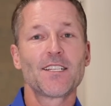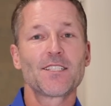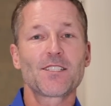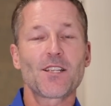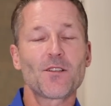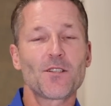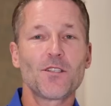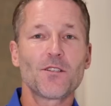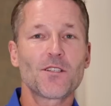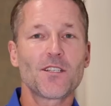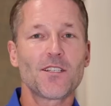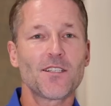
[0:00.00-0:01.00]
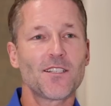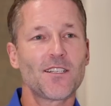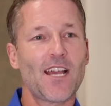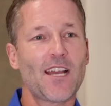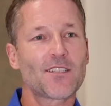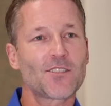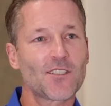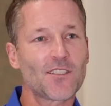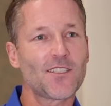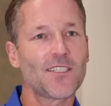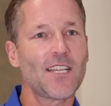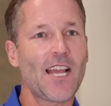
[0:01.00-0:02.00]
so you could
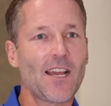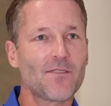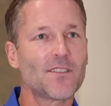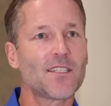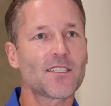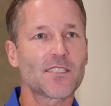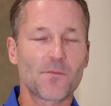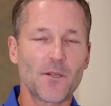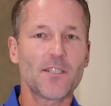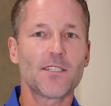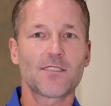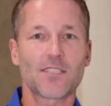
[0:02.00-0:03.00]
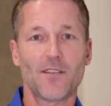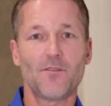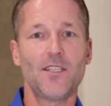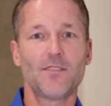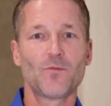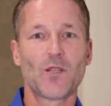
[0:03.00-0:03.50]
actually have an experience of it.